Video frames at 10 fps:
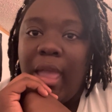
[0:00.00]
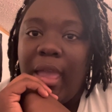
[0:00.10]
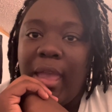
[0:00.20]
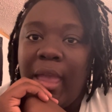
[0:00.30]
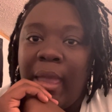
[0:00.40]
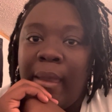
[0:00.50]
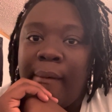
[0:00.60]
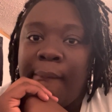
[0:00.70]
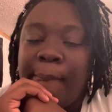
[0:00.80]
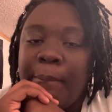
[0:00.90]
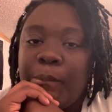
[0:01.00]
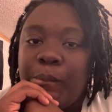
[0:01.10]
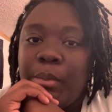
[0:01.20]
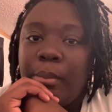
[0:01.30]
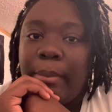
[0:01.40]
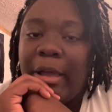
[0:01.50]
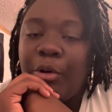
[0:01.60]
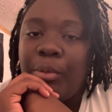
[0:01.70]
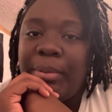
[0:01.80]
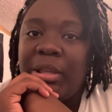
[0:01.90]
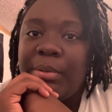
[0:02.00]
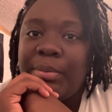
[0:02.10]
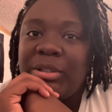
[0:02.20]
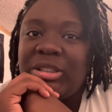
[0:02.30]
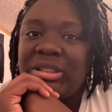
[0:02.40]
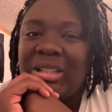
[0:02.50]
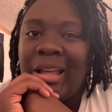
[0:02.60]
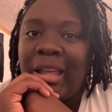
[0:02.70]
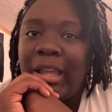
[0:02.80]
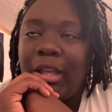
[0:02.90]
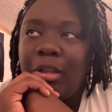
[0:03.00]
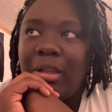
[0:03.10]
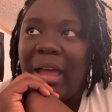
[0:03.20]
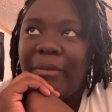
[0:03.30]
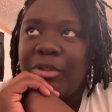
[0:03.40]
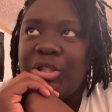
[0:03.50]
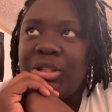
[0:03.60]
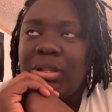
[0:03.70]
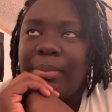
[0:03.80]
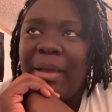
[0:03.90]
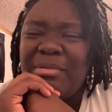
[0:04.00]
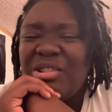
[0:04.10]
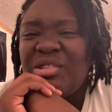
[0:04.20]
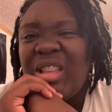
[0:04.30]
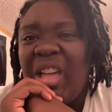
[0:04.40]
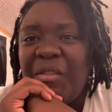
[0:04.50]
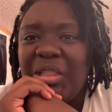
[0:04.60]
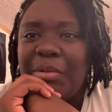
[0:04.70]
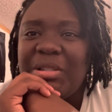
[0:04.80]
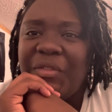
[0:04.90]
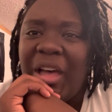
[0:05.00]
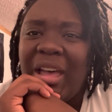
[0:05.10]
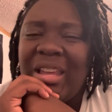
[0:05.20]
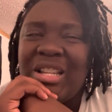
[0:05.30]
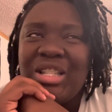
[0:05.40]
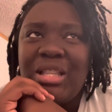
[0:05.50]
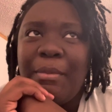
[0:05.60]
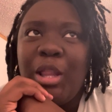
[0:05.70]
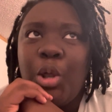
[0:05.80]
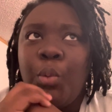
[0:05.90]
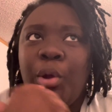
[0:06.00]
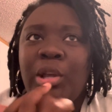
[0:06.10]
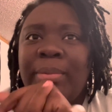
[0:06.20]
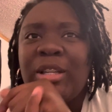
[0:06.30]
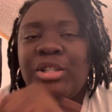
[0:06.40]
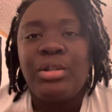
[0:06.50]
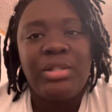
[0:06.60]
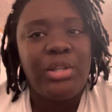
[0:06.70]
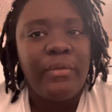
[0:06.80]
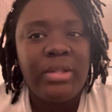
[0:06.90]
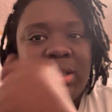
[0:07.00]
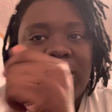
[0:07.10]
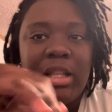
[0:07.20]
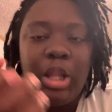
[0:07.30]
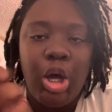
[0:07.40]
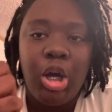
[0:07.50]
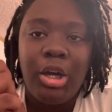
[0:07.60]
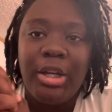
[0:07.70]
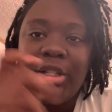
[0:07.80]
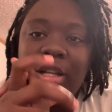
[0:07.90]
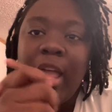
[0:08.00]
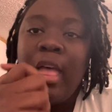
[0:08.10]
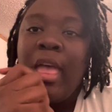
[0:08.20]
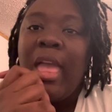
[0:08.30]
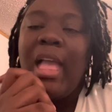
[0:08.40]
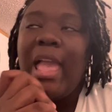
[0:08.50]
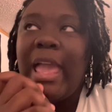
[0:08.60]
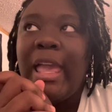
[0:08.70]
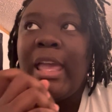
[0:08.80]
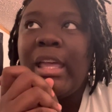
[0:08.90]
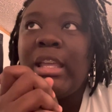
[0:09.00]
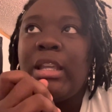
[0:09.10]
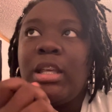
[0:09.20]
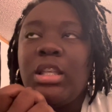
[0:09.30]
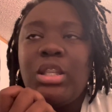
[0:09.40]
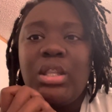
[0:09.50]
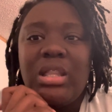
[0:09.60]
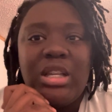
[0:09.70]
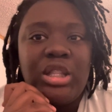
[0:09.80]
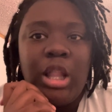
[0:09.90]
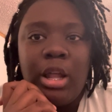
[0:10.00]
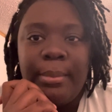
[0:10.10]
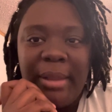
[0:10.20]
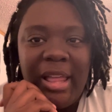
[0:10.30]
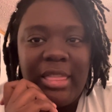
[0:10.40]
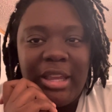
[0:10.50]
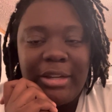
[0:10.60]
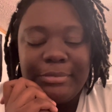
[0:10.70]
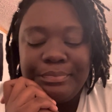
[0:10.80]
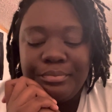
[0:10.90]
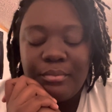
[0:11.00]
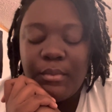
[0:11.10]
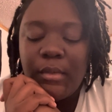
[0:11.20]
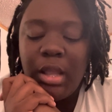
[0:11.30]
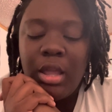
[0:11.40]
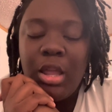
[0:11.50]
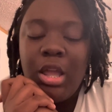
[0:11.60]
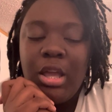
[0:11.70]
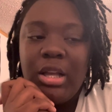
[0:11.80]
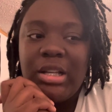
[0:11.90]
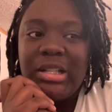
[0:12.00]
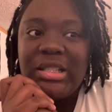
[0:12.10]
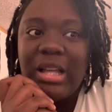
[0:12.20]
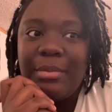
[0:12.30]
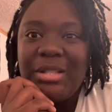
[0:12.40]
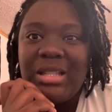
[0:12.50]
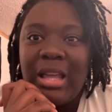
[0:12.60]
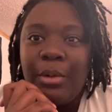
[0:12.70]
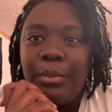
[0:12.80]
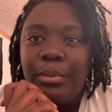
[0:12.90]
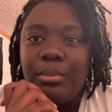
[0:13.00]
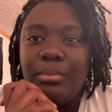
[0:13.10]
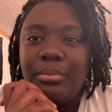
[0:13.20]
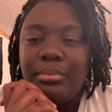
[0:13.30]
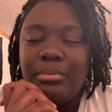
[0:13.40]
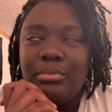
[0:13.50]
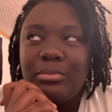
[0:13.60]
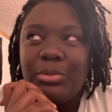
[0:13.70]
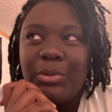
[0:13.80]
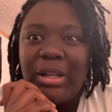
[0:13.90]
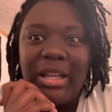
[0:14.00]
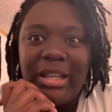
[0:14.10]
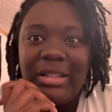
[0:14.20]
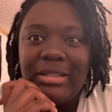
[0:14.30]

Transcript: And my OB was just like, after she did the pap smear, like, everything was fine. It's just I'm a little worried because your cervix is enlarged and there's a lot of blood there. So I'm just like, what?